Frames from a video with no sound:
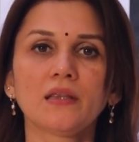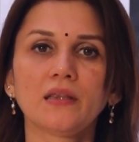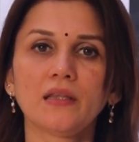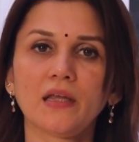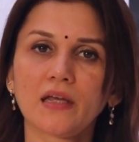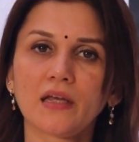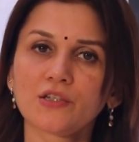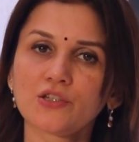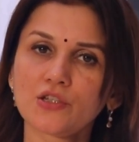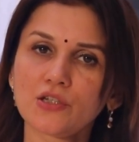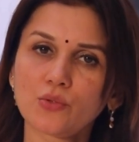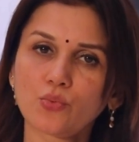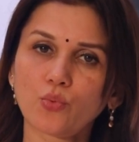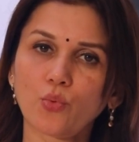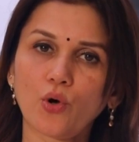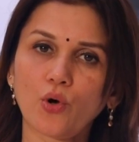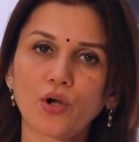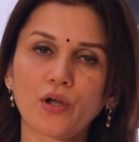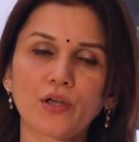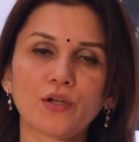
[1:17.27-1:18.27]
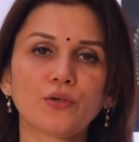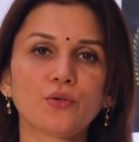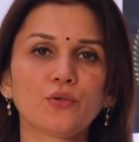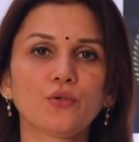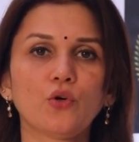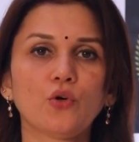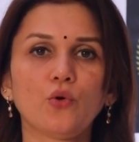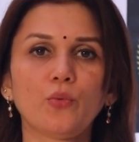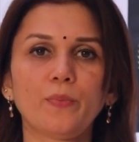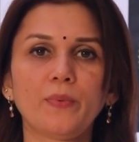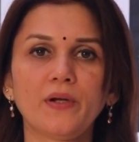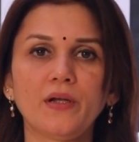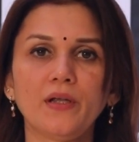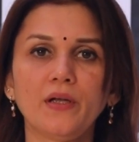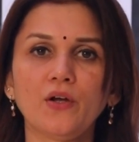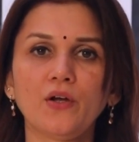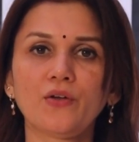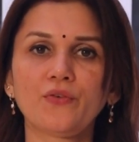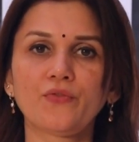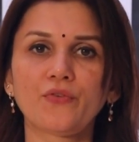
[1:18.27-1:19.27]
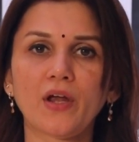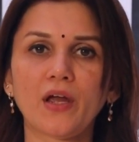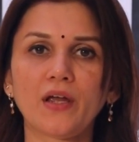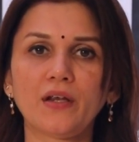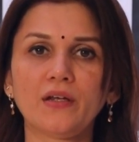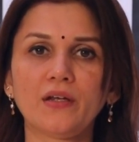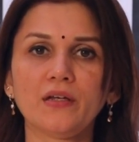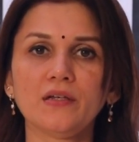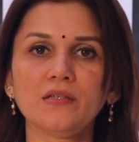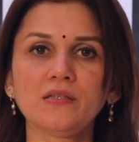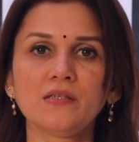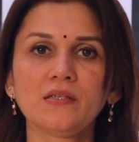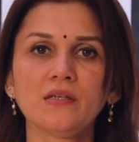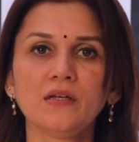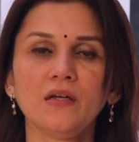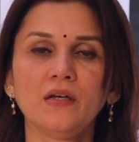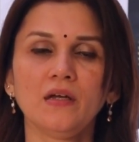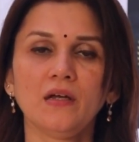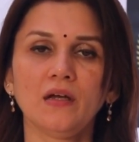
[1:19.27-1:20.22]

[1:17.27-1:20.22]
they can just walk into the OPD on Fridays